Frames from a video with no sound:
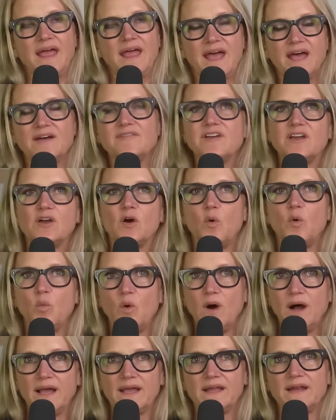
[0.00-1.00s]
having a
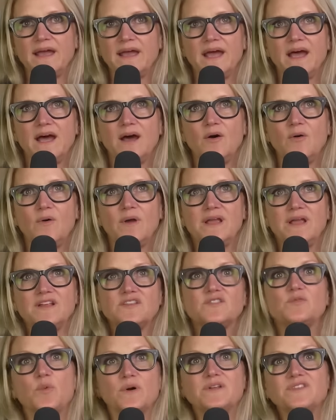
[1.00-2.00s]
why and a how,
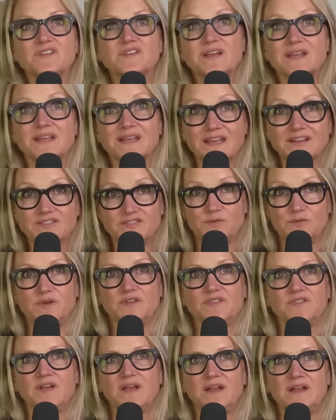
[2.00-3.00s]
it's what's going to get you
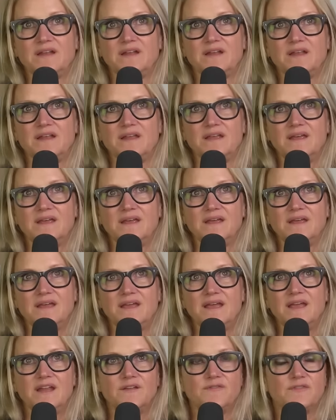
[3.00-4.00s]
excited.
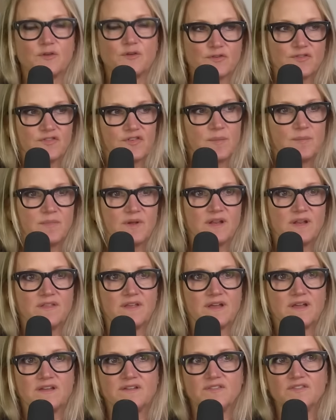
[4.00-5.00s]
And if you're somebody
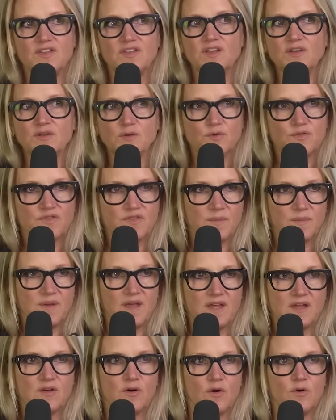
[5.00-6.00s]
that continues to
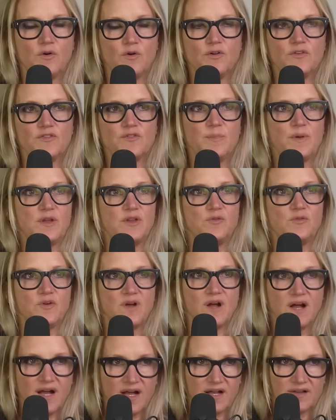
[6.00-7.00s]
make goals, but you
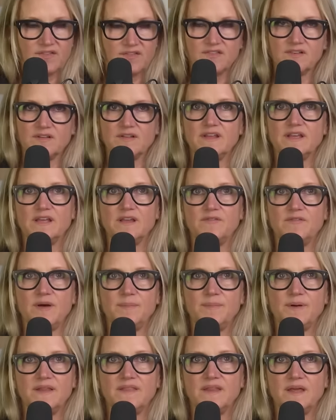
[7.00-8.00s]
constantly give
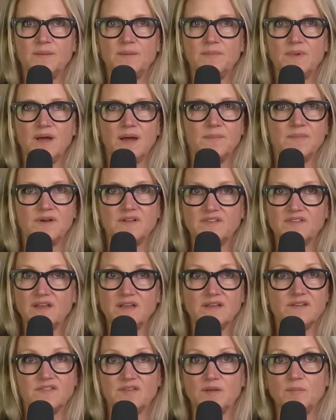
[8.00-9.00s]
up on them, I'm going to
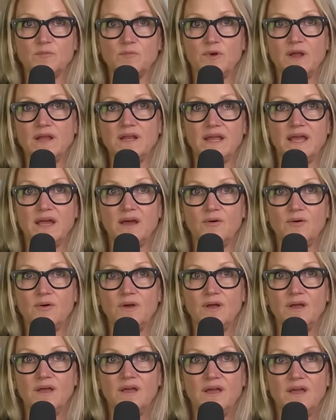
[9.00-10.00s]
tell you something right now.